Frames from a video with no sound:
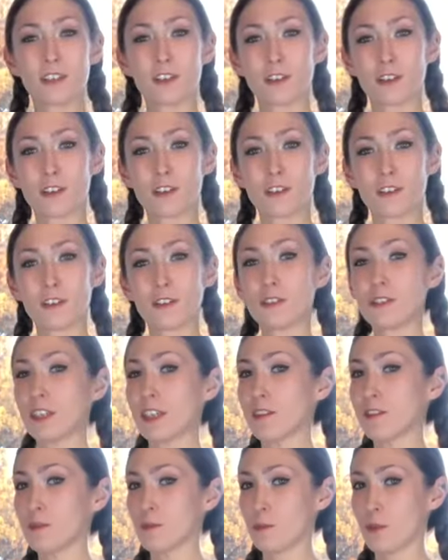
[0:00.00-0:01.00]
on earth who
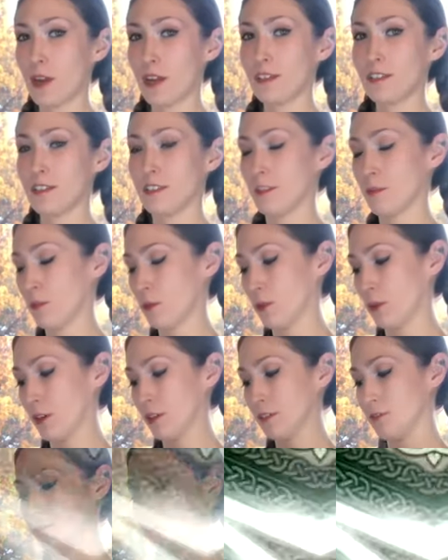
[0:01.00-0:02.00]
gives bread to the
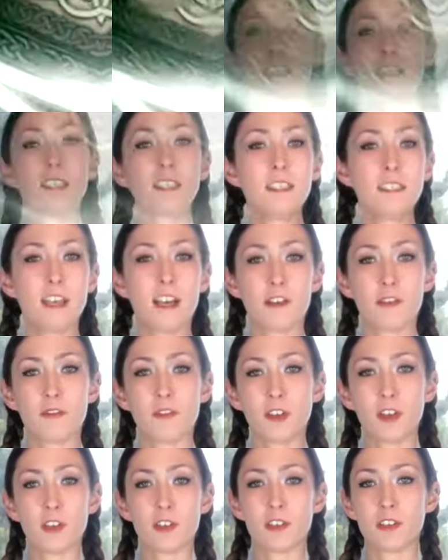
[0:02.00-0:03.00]
poor. He need not
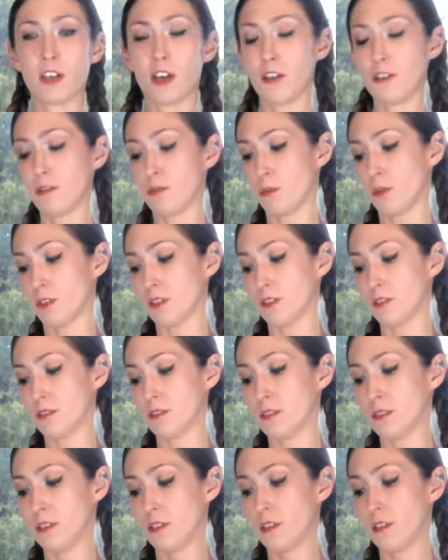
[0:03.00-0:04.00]
fear in the other
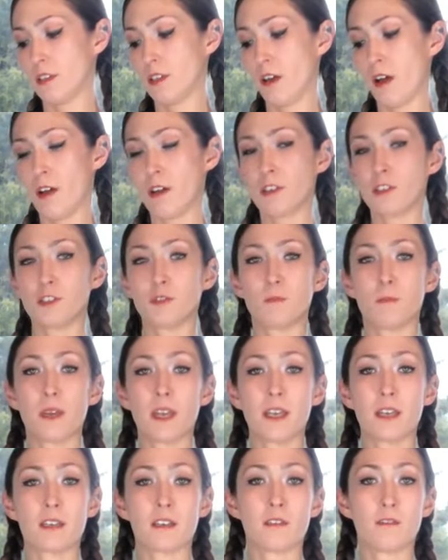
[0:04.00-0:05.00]
world the harsh
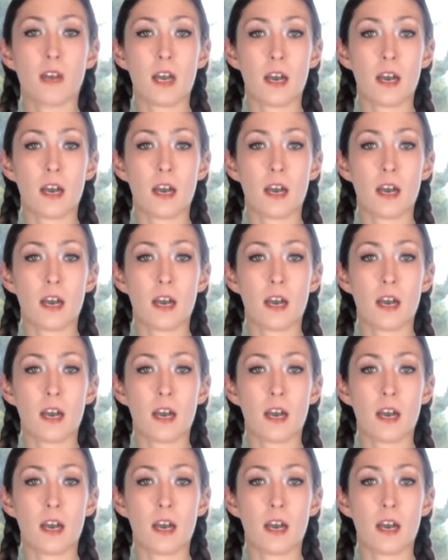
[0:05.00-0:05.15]
baying of